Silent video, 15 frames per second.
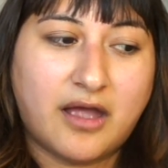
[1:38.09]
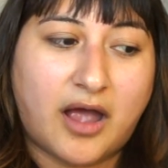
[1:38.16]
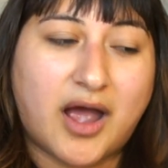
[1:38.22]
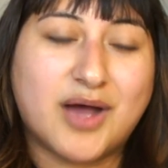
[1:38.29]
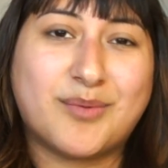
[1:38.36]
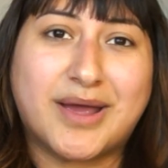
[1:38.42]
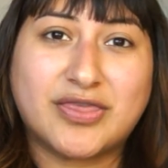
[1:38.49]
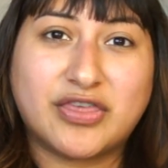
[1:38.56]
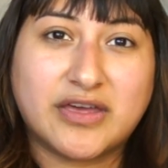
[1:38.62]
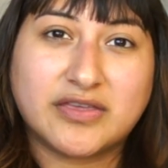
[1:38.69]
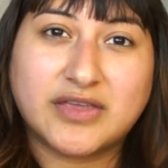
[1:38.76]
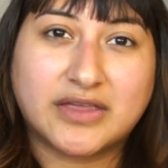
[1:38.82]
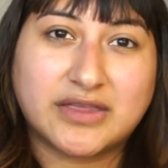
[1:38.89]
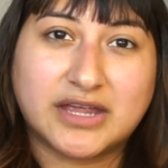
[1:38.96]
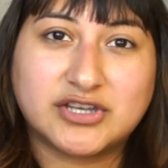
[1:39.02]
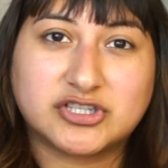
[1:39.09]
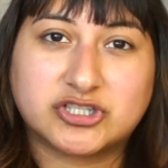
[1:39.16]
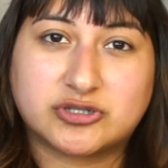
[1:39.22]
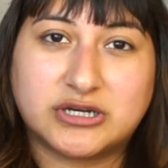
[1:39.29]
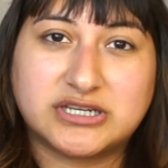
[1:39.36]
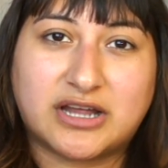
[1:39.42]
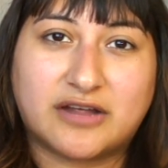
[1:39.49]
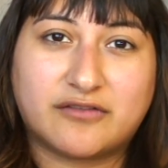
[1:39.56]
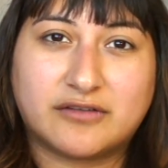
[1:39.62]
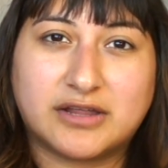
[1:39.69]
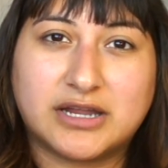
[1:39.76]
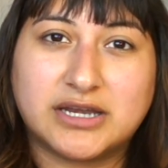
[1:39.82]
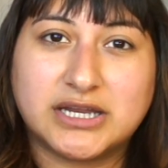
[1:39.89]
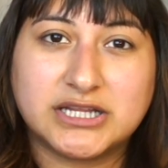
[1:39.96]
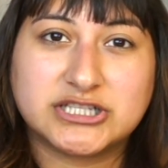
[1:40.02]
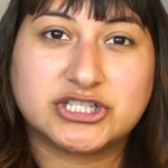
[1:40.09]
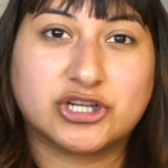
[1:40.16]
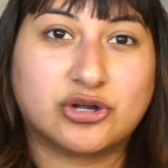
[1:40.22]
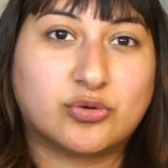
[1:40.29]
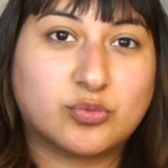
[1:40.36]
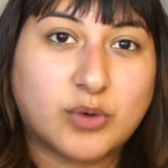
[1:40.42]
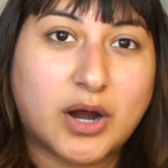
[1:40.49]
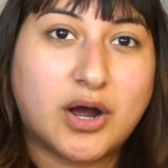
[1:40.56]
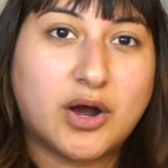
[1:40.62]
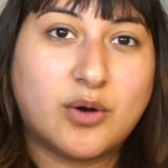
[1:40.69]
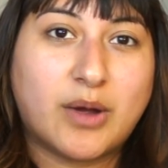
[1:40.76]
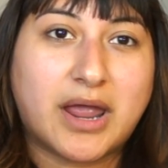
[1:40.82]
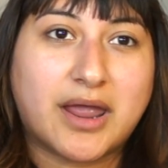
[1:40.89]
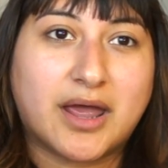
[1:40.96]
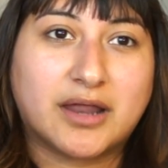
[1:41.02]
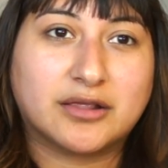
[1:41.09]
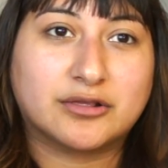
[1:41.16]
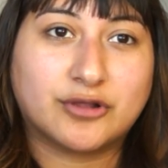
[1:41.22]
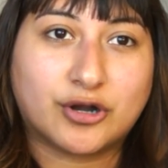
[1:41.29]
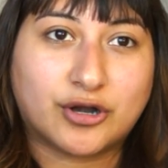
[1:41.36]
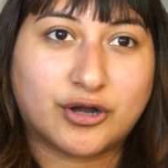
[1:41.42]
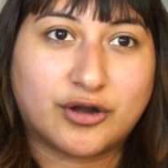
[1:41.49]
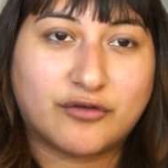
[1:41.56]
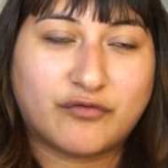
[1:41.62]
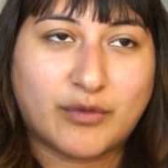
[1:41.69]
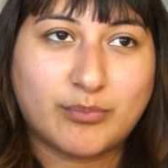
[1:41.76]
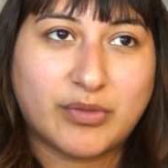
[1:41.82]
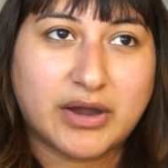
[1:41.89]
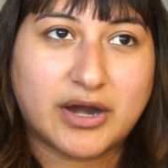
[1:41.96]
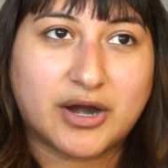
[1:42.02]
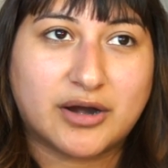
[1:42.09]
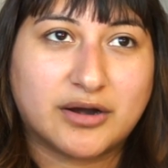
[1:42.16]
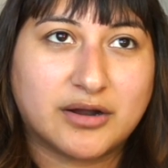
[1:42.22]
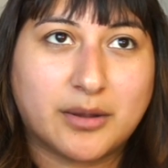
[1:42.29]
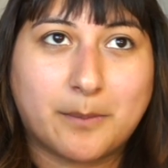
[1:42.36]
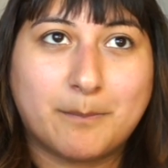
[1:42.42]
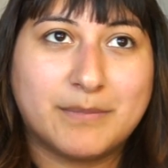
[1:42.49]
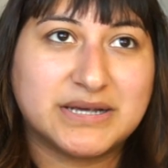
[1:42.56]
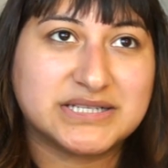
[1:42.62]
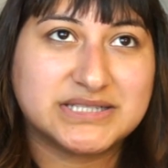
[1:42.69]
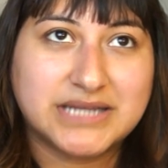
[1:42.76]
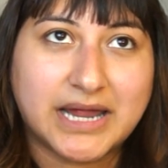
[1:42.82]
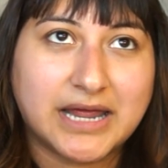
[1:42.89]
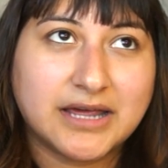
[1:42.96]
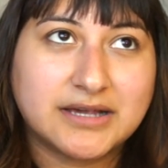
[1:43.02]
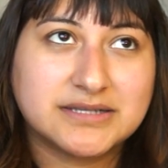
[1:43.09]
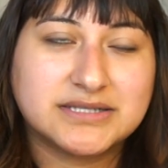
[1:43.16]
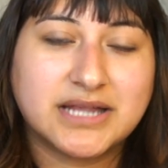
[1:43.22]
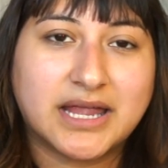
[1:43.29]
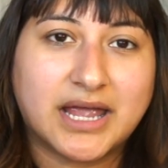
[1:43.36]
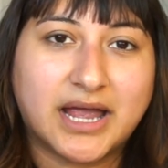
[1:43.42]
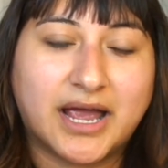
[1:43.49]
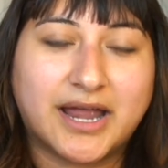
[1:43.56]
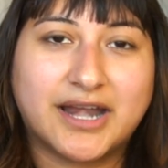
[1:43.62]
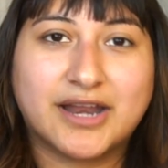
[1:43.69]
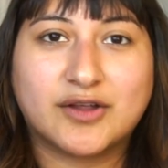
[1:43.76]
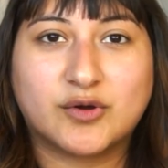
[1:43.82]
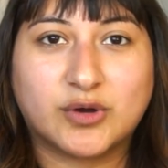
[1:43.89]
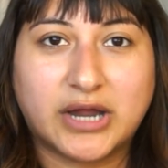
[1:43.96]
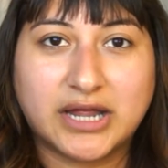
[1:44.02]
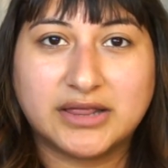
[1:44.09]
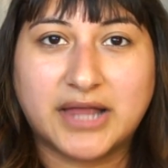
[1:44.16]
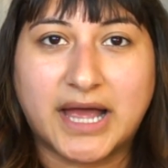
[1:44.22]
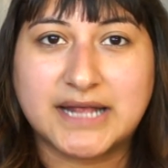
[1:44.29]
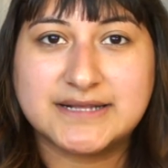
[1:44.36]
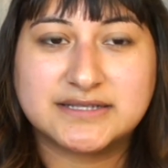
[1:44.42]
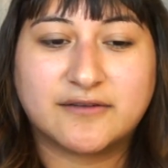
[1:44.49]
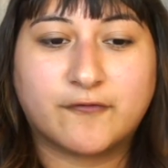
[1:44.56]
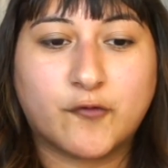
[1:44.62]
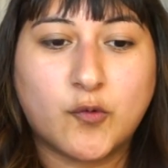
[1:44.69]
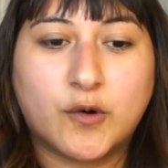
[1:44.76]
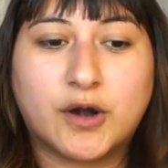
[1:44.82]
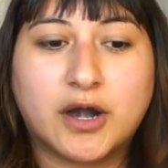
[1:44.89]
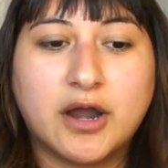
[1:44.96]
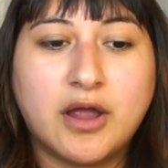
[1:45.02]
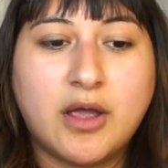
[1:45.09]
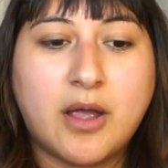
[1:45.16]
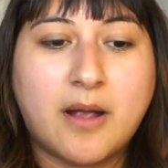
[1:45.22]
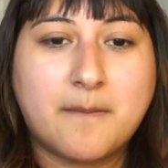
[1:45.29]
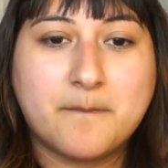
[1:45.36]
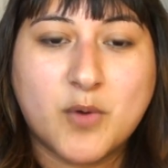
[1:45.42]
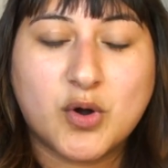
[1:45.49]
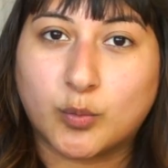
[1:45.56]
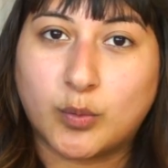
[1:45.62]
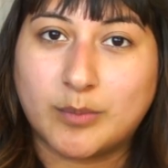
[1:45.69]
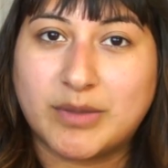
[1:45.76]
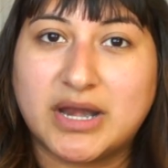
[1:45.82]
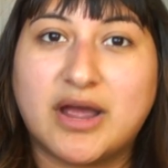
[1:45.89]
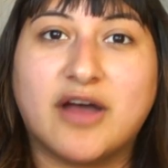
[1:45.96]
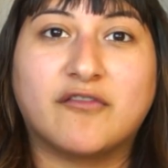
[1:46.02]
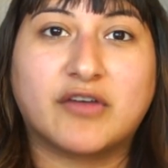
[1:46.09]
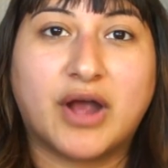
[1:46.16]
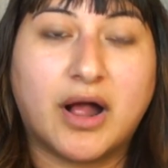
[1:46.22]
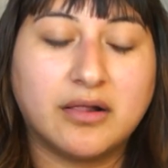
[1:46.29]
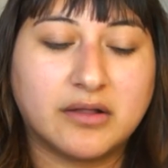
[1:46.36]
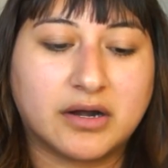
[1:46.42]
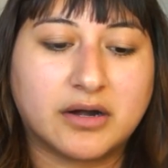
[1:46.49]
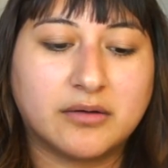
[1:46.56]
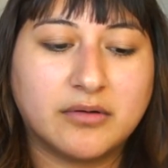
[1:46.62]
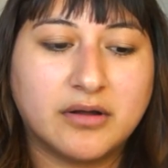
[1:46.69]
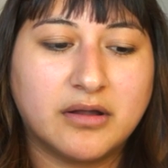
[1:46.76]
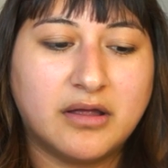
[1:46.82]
I think that the industry definitely needs to grow and learn from their mistakes and create lines for more women of color.